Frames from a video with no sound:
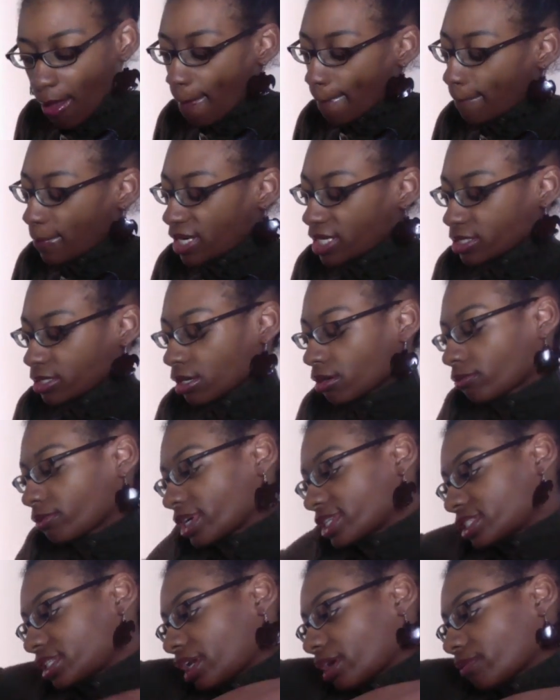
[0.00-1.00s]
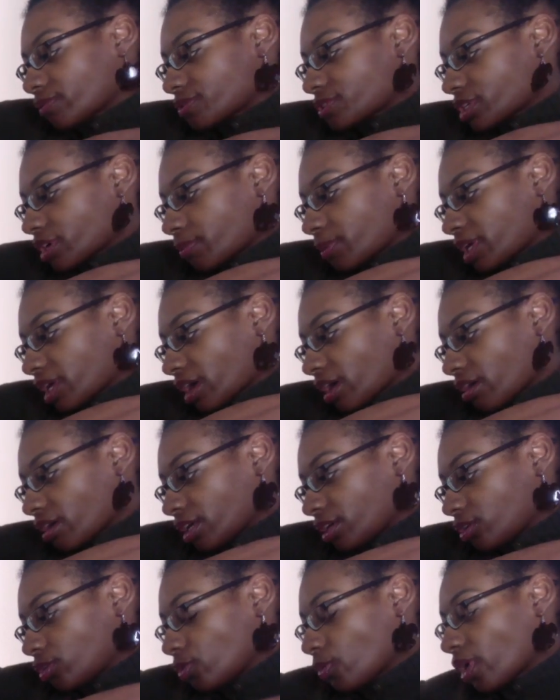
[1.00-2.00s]
but it's going to resonate with some of y'all, and
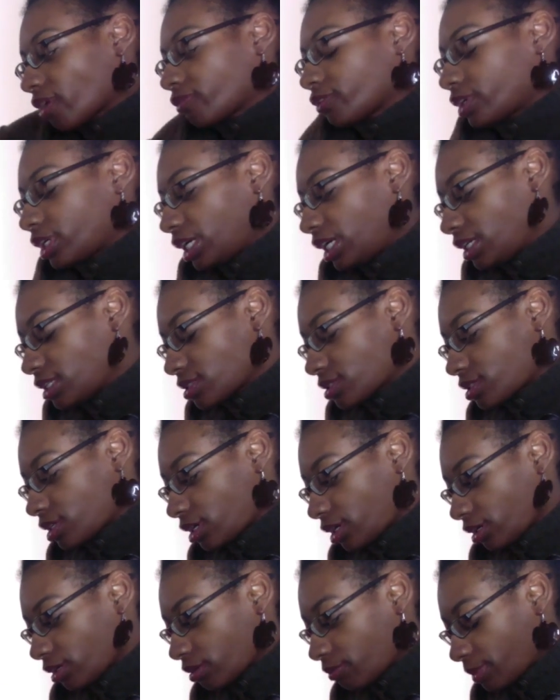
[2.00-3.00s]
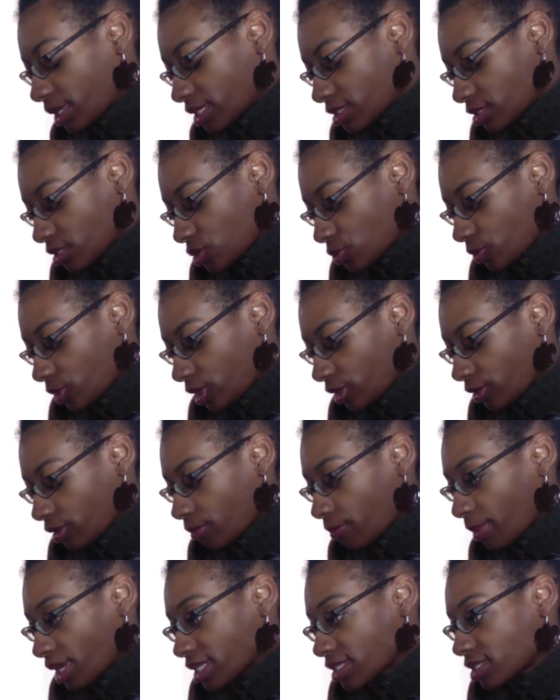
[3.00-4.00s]
whoever needs to hear the message will hear the
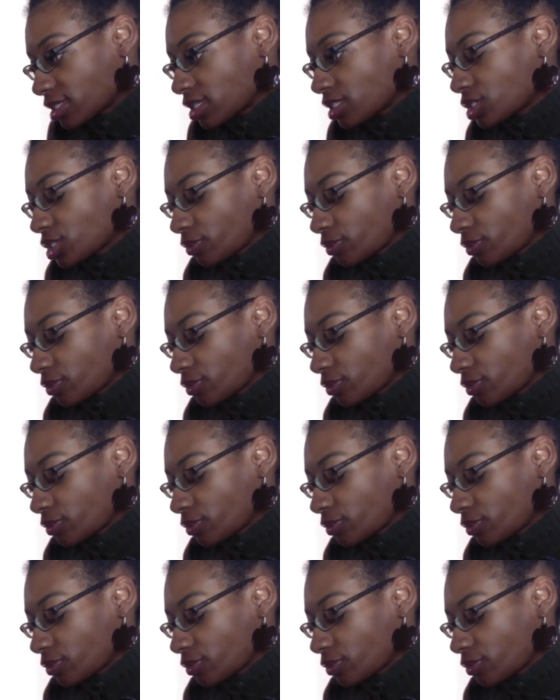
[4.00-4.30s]
message.